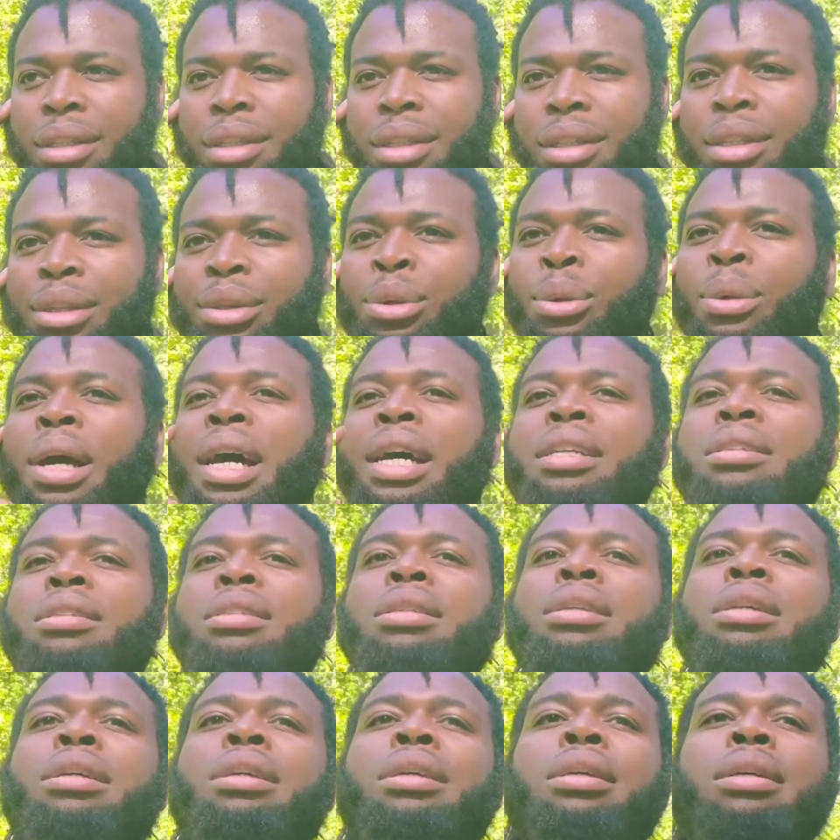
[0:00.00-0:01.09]
You got to
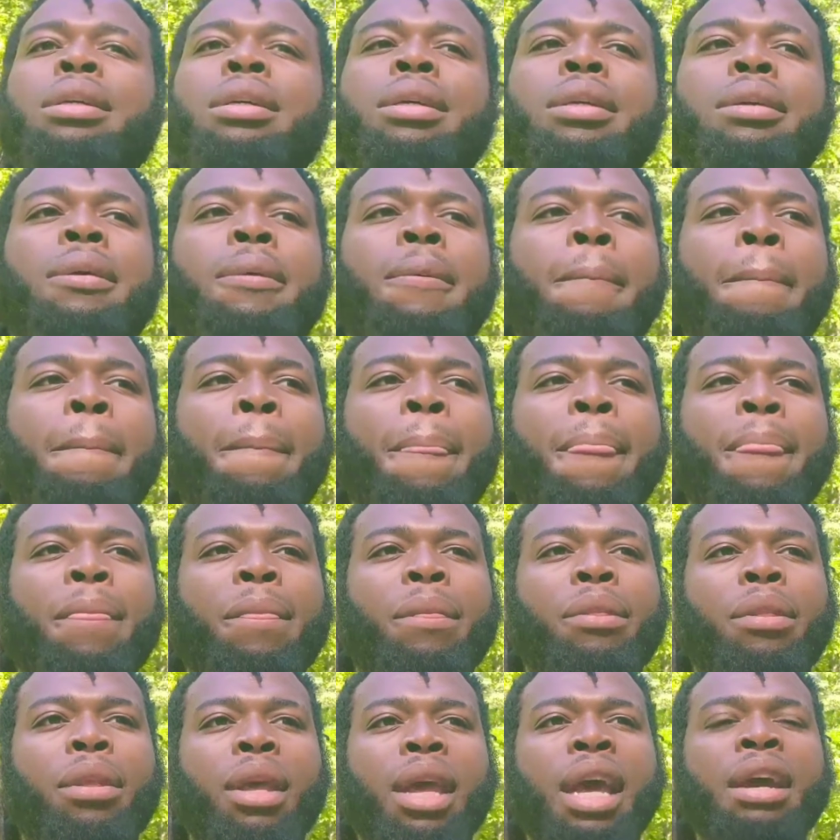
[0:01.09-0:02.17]
see
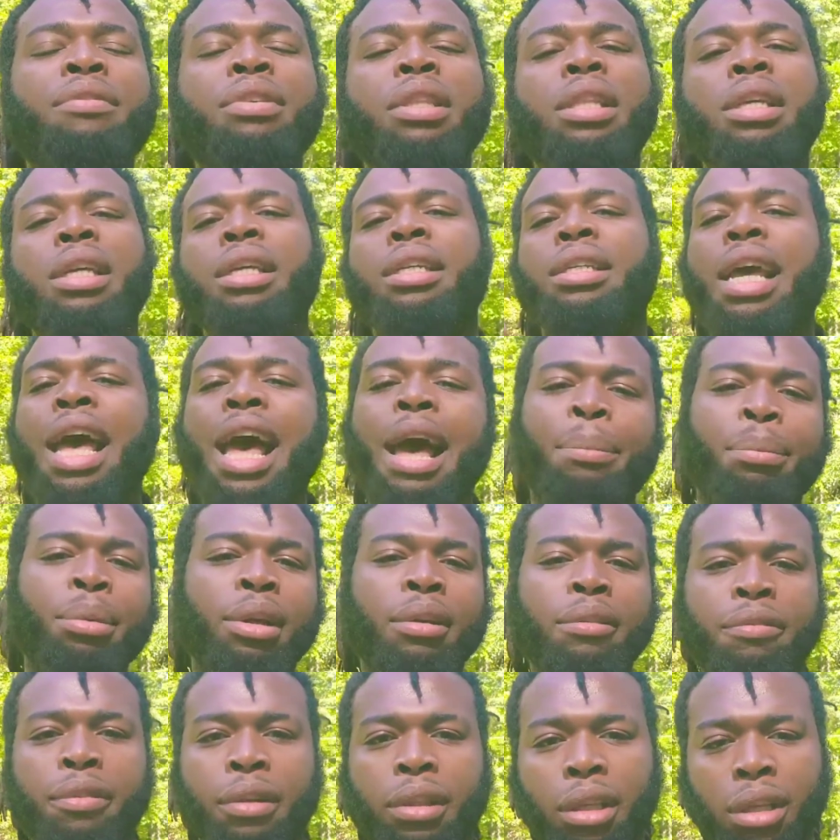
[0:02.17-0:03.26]
everything is happening
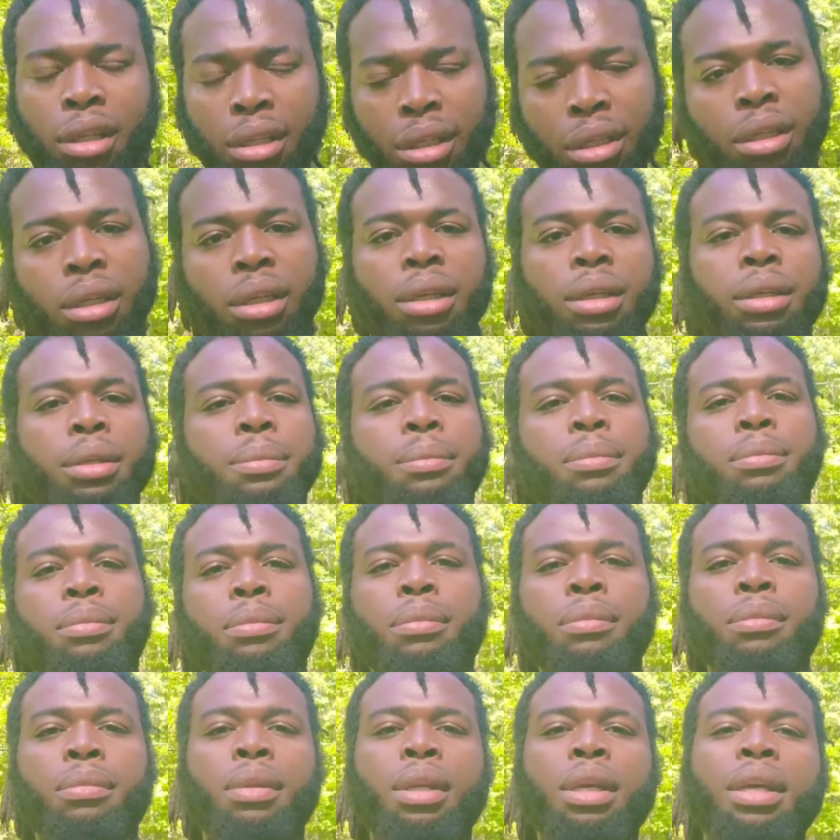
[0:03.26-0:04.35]
for the good.
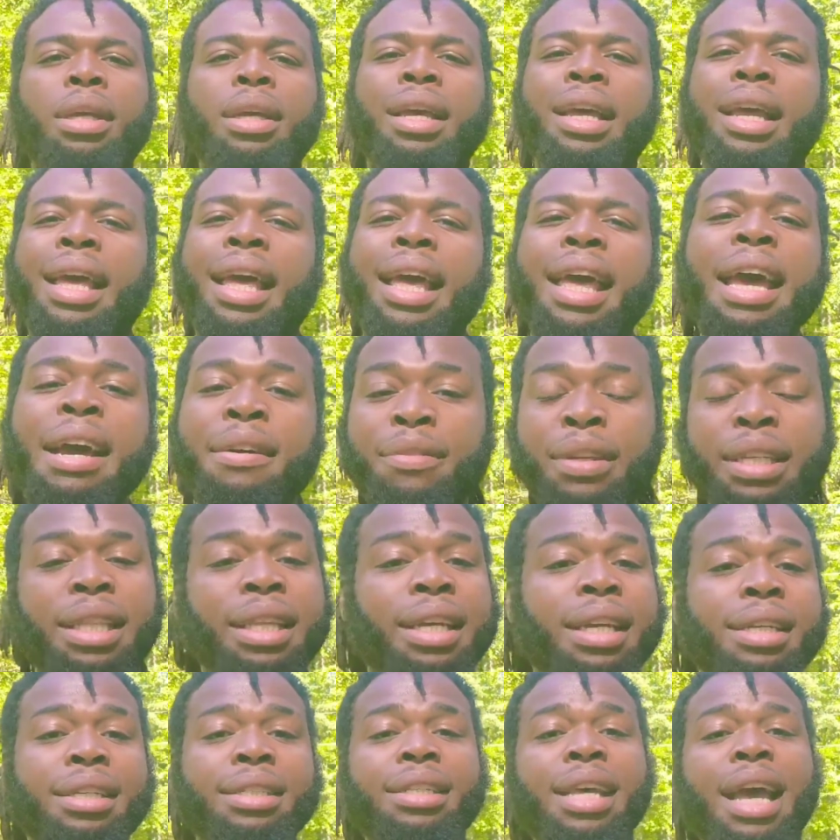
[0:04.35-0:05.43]

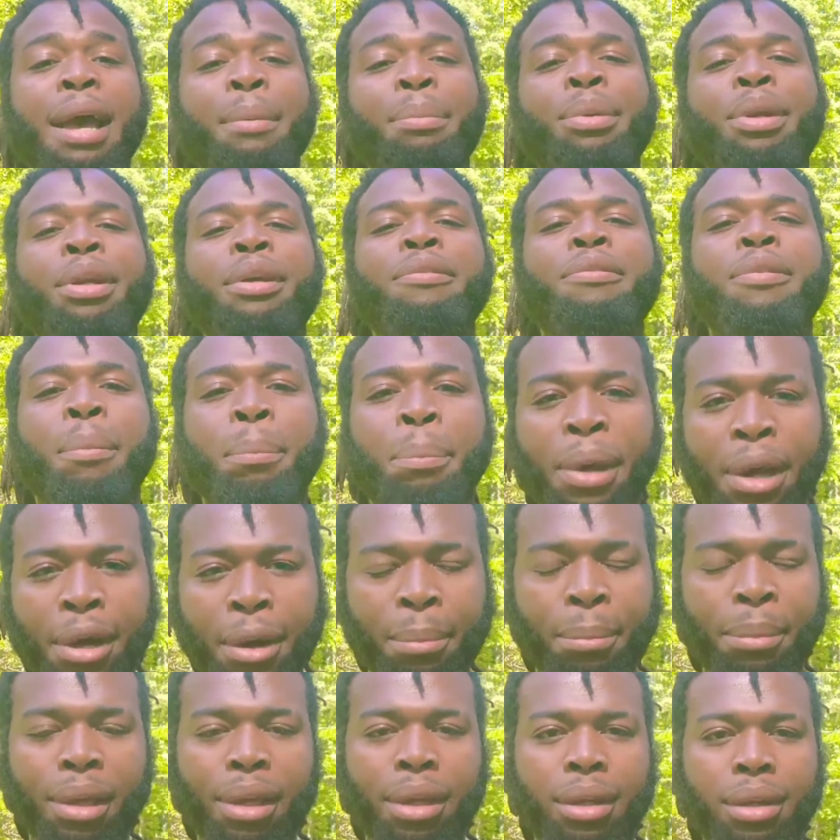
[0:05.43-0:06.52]
Everything is happening for
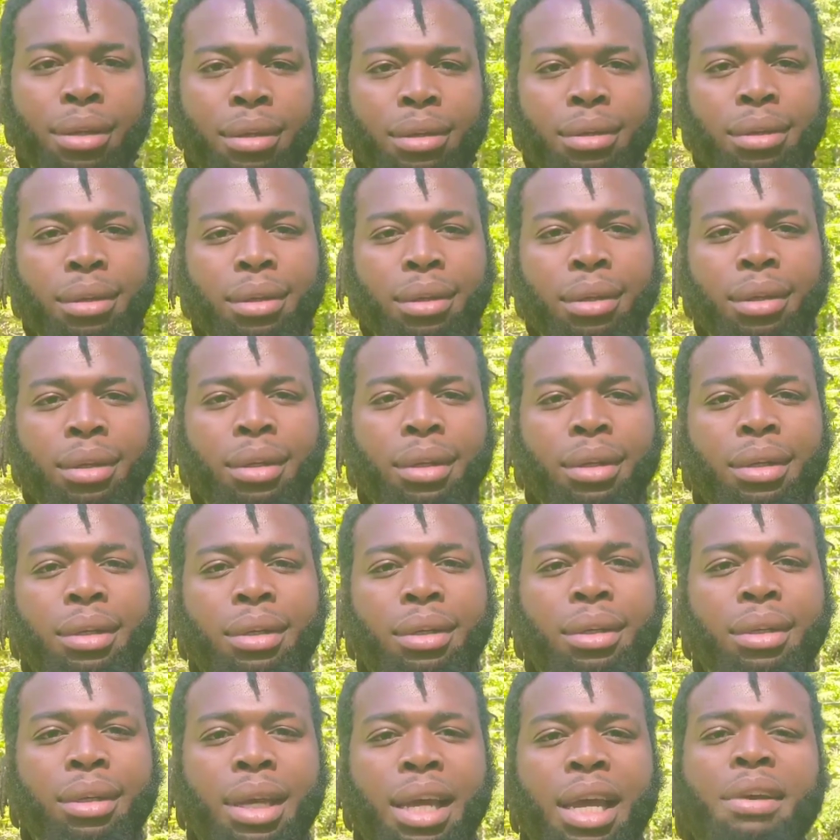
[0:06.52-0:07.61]
betterment.
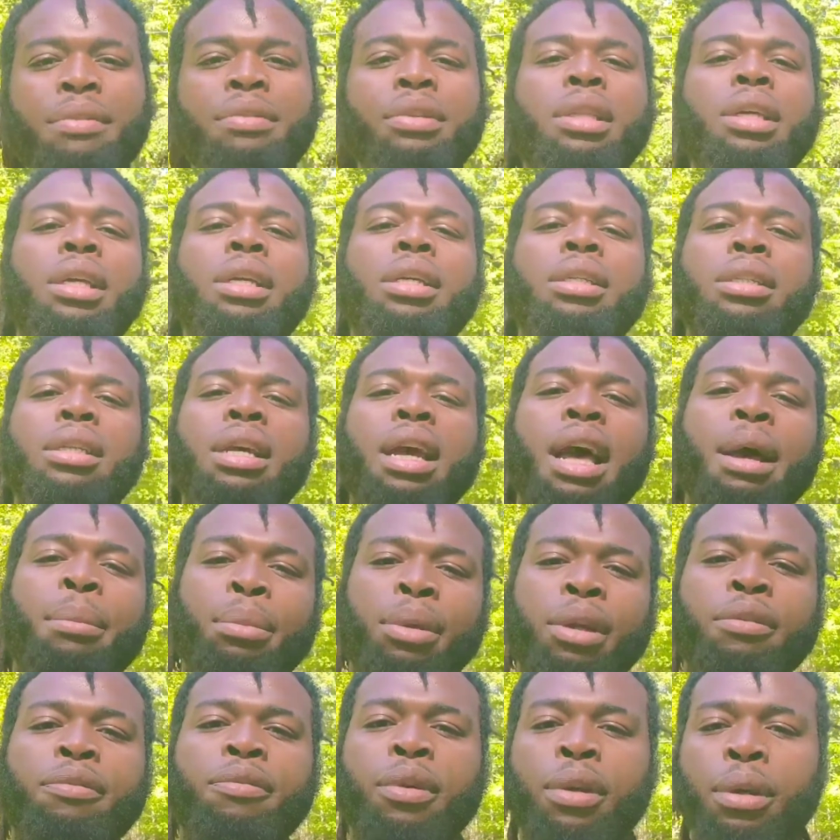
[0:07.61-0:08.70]
Everything is
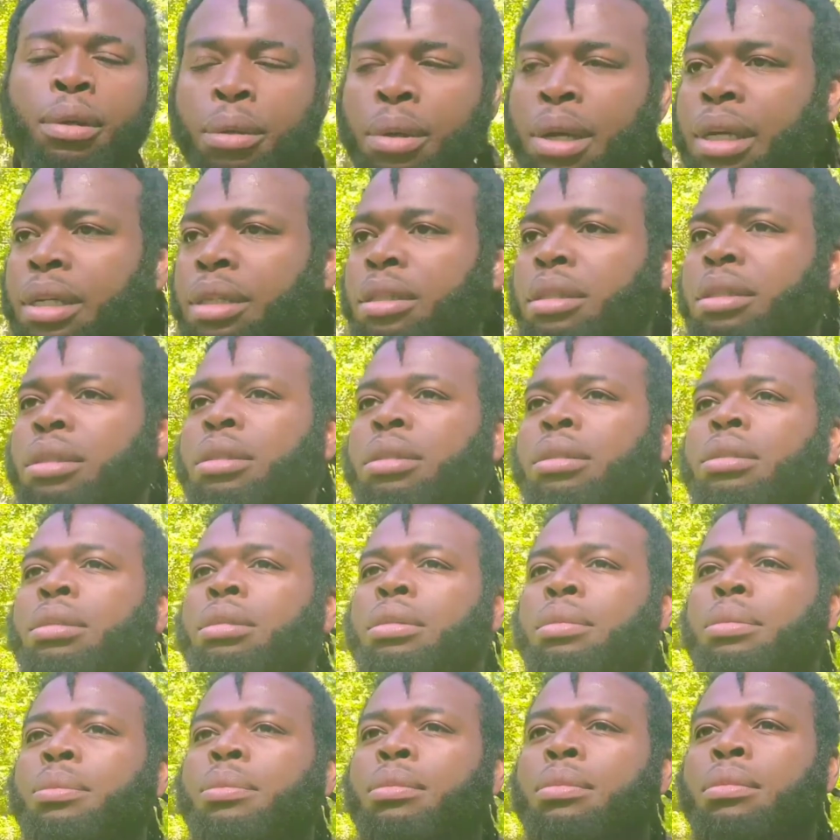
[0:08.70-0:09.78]
happening for grace.
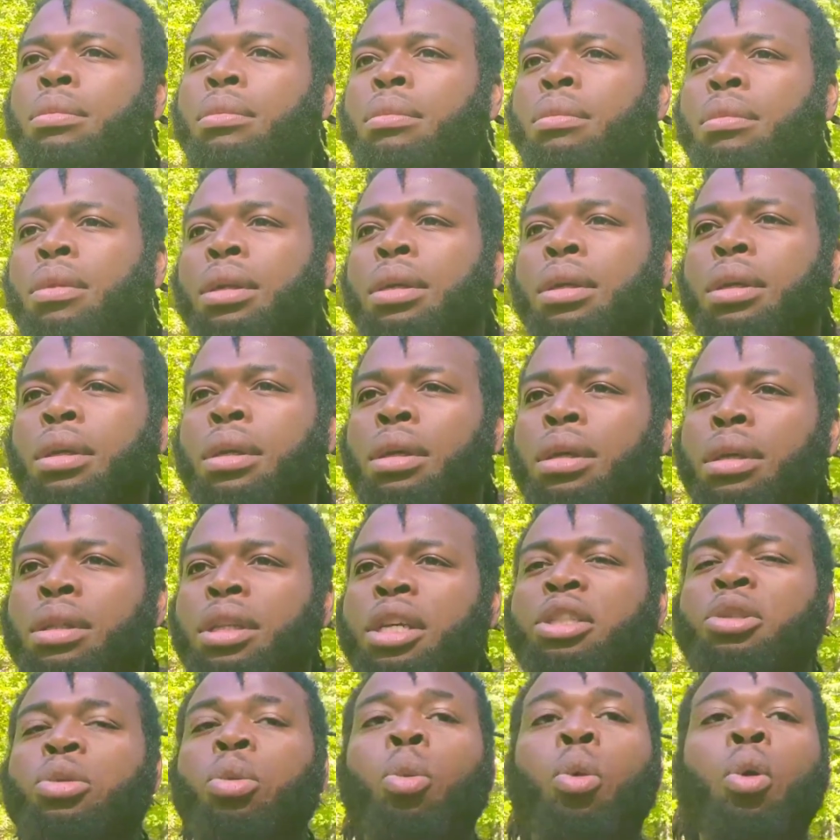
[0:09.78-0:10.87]

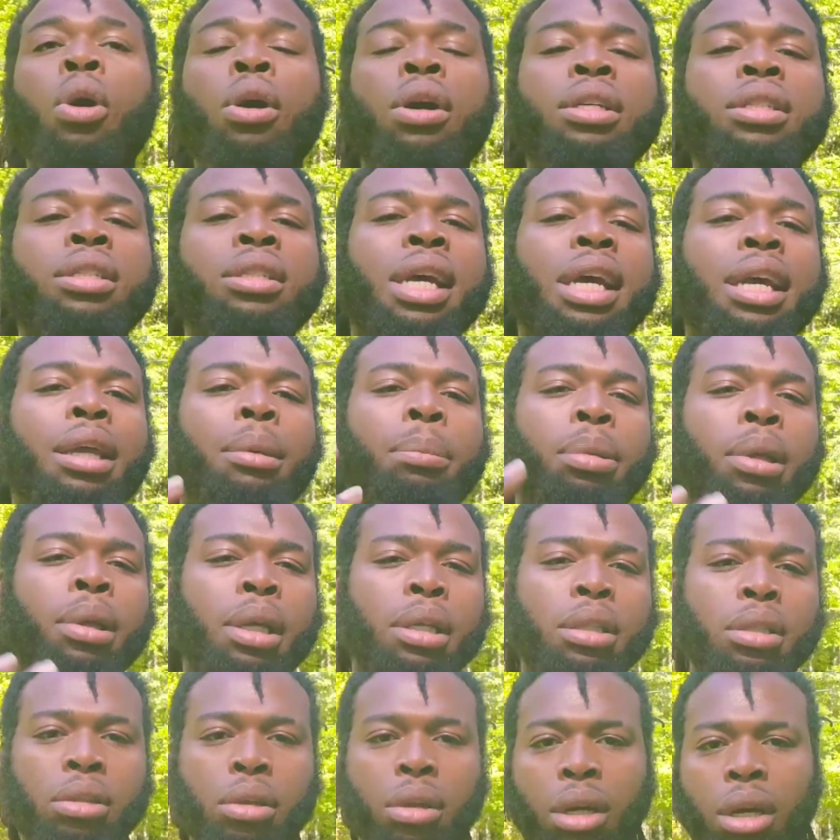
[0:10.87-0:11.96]
This war is taking
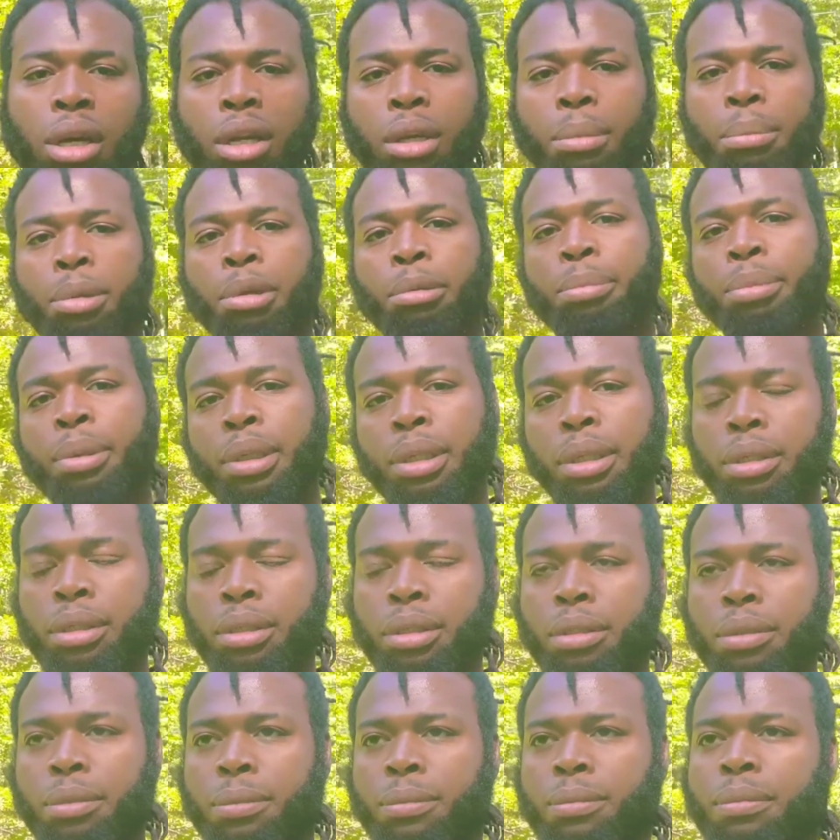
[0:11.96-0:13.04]
place so there can be
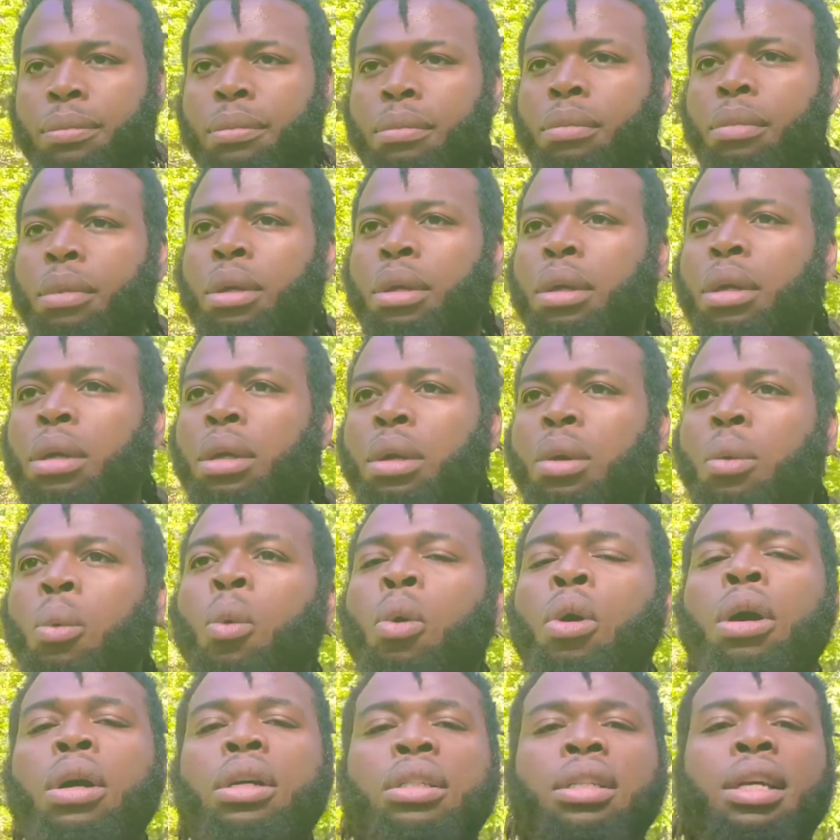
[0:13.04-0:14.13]
peace.
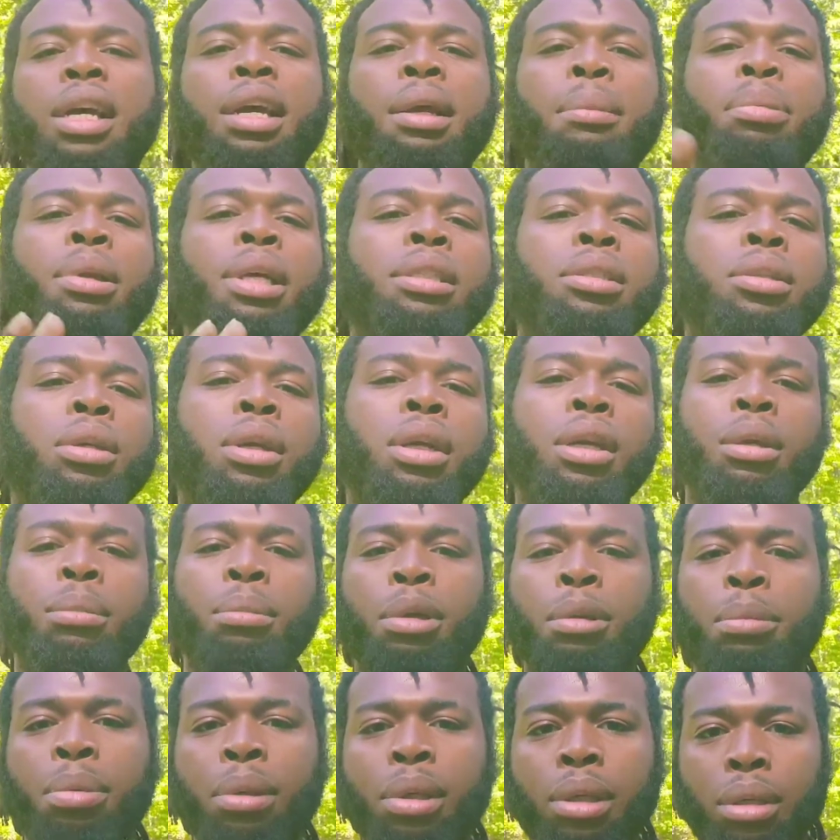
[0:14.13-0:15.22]
War is taking place so there can
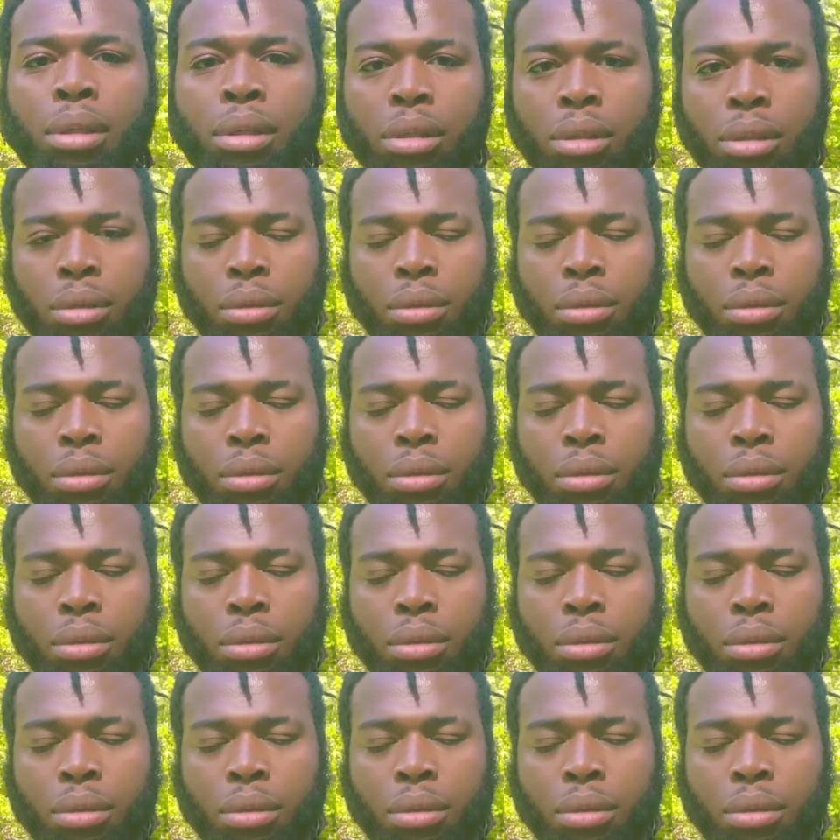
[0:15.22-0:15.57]
be peace.